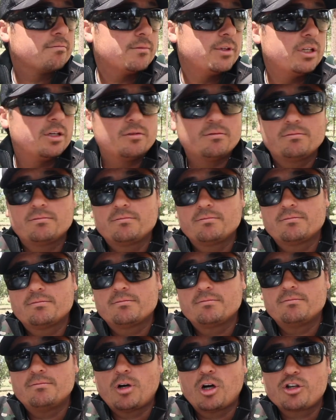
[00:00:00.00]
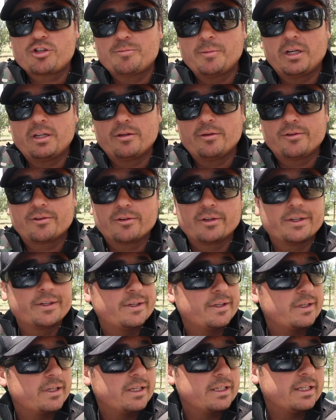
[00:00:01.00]
you know, marshmallows or
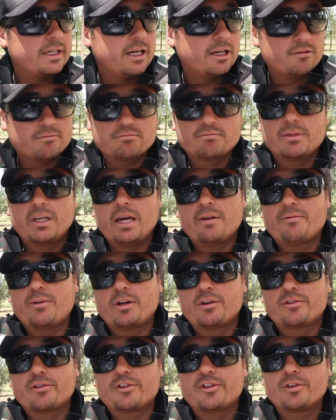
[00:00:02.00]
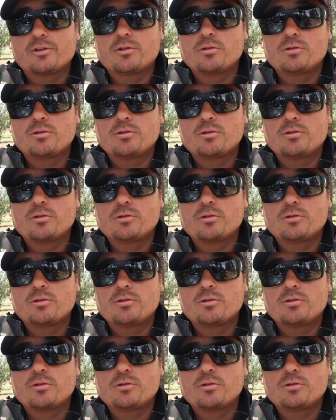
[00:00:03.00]
anything like that, campfires are still